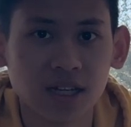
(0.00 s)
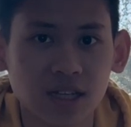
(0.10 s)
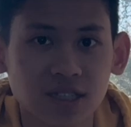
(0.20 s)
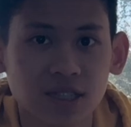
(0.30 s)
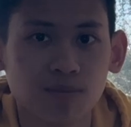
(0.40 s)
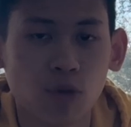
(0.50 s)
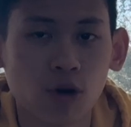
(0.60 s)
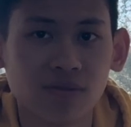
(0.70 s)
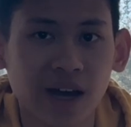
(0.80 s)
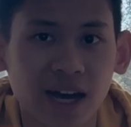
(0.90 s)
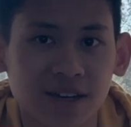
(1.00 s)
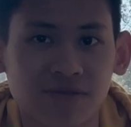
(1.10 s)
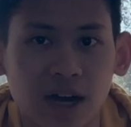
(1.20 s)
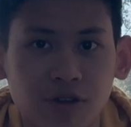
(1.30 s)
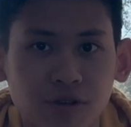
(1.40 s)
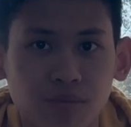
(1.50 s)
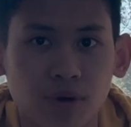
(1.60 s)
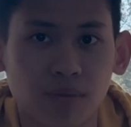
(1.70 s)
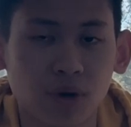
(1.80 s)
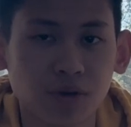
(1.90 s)
is more of adding value and
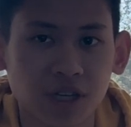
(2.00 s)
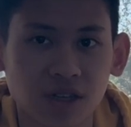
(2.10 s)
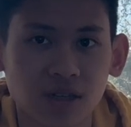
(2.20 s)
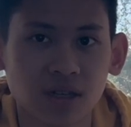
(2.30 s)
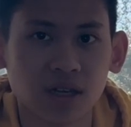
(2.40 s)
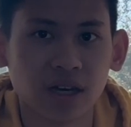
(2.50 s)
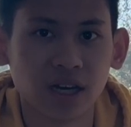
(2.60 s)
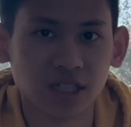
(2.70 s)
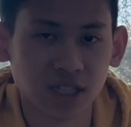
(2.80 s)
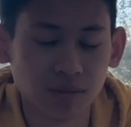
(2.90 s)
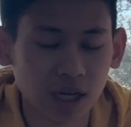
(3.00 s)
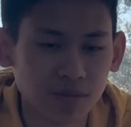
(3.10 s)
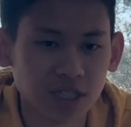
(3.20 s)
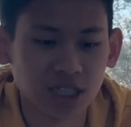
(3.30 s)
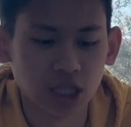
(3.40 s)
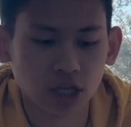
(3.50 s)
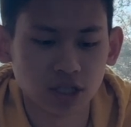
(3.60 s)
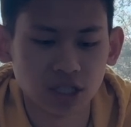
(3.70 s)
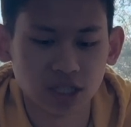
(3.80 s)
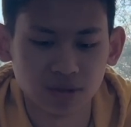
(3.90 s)
promoting. And sometimes it's
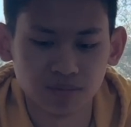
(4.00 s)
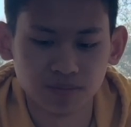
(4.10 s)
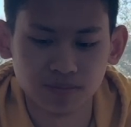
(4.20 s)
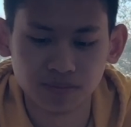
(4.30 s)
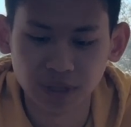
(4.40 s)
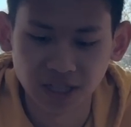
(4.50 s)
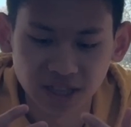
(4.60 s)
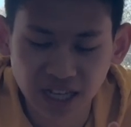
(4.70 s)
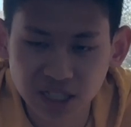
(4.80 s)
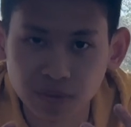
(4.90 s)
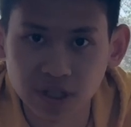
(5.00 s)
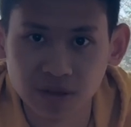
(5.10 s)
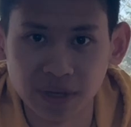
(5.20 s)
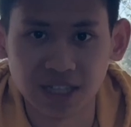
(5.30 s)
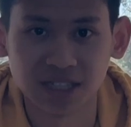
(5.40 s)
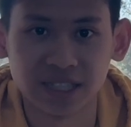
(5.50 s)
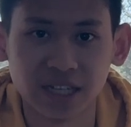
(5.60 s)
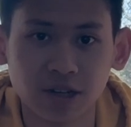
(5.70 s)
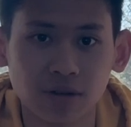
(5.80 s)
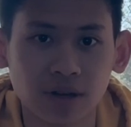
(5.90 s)
not just being desperate to make the
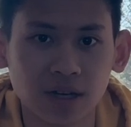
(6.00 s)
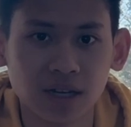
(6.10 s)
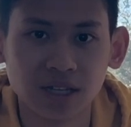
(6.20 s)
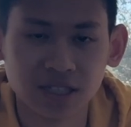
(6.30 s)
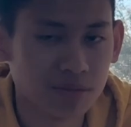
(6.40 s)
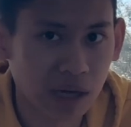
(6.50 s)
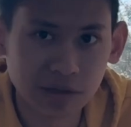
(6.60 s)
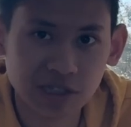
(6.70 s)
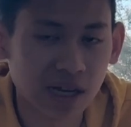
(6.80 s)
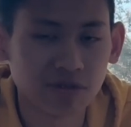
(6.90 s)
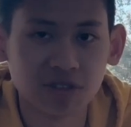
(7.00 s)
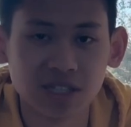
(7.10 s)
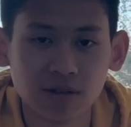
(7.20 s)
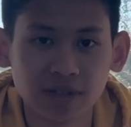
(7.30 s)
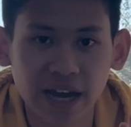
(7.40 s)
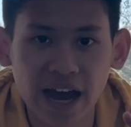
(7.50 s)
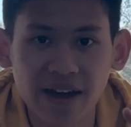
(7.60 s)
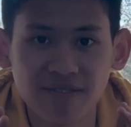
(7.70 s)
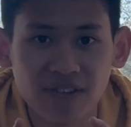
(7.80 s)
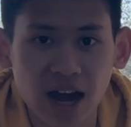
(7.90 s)
sale. Sometimes you just have to slowly
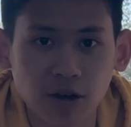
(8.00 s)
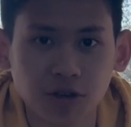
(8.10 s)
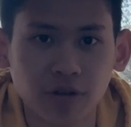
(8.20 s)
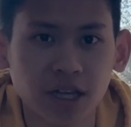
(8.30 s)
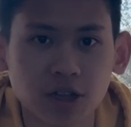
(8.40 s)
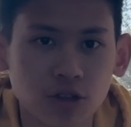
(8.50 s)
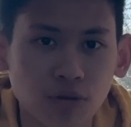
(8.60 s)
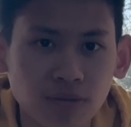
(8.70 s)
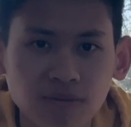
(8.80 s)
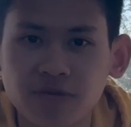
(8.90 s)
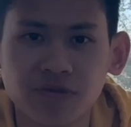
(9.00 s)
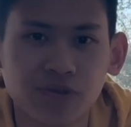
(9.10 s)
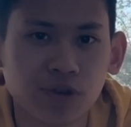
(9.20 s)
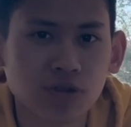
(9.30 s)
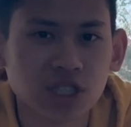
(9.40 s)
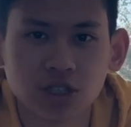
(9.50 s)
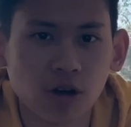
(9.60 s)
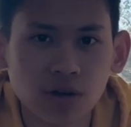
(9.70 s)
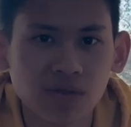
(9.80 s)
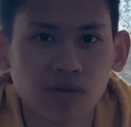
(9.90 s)
add value, and don't feel
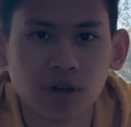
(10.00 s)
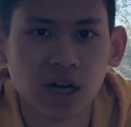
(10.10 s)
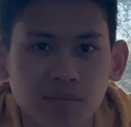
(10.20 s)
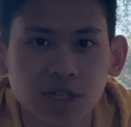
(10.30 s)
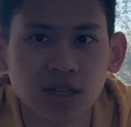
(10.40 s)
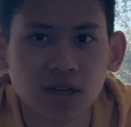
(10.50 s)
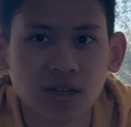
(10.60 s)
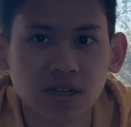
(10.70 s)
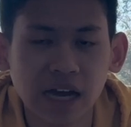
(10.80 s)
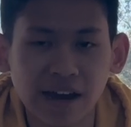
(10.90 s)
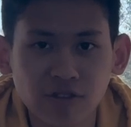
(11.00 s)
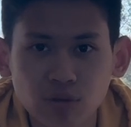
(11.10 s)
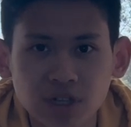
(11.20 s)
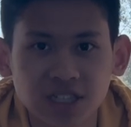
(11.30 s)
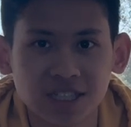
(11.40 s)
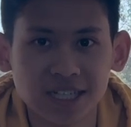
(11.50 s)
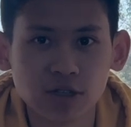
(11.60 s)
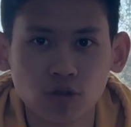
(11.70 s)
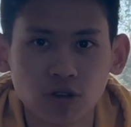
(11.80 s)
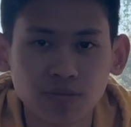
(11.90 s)
sorry for mean, everyone is
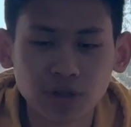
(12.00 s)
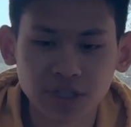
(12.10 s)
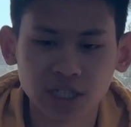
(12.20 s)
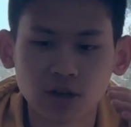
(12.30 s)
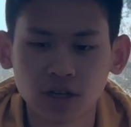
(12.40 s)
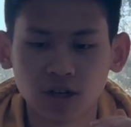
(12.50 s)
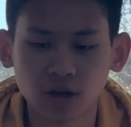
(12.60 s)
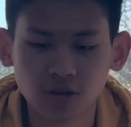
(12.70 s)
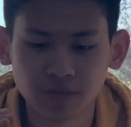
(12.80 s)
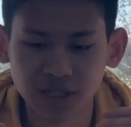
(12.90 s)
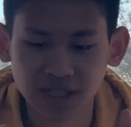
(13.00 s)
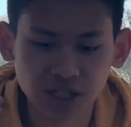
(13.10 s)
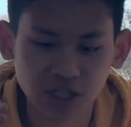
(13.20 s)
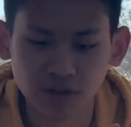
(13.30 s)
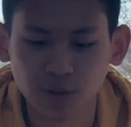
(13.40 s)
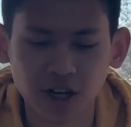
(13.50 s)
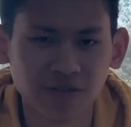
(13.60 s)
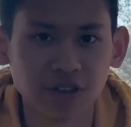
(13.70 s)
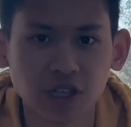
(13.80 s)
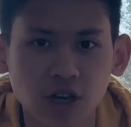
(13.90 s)
equal. Don't put yourself in a lower position
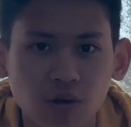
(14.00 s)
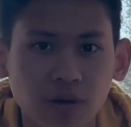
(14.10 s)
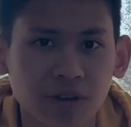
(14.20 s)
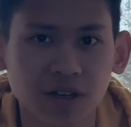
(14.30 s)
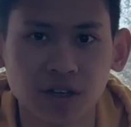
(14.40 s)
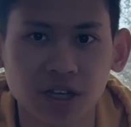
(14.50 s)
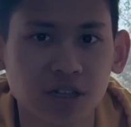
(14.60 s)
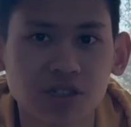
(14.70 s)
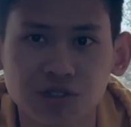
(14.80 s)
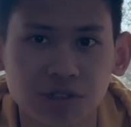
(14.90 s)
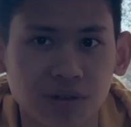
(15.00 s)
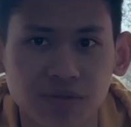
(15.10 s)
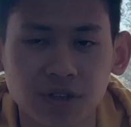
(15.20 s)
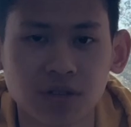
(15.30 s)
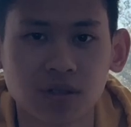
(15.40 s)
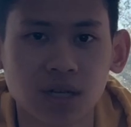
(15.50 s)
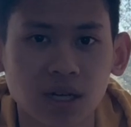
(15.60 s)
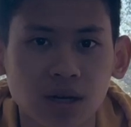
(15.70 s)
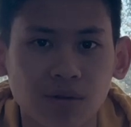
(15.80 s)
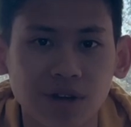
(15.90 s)
whenever you go out in the industry or field.
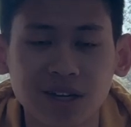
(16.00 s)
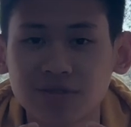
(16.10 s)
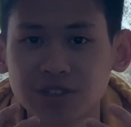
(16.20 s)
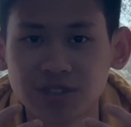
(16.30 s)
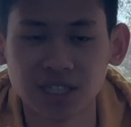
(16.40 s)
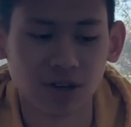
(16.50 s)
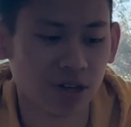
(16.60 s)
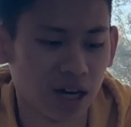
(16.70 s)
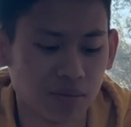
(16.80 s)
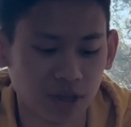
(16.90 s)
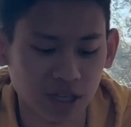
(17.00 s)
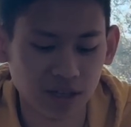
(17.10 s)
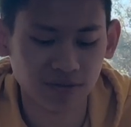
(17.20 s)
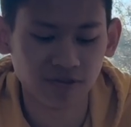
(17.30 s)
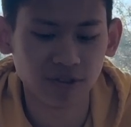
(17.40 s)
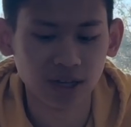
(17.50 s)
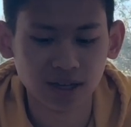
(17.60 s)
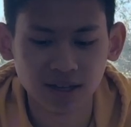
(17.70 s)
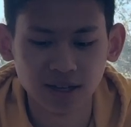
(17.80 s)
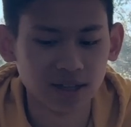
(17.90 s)
Whenever you start, I believe
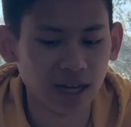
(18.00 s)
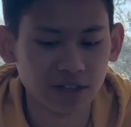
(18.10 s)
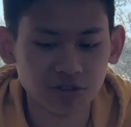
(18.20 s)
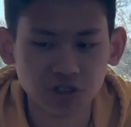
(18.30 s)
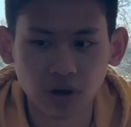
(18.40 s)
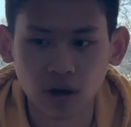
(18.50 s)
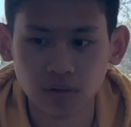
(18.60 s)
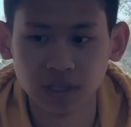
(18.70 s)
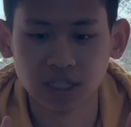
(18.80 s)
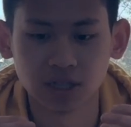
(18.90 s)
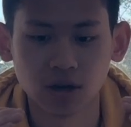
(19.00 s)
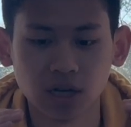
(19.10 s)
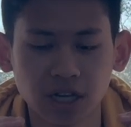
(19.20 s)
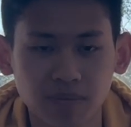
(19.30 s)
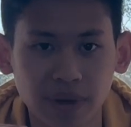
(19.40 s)
that you should always start in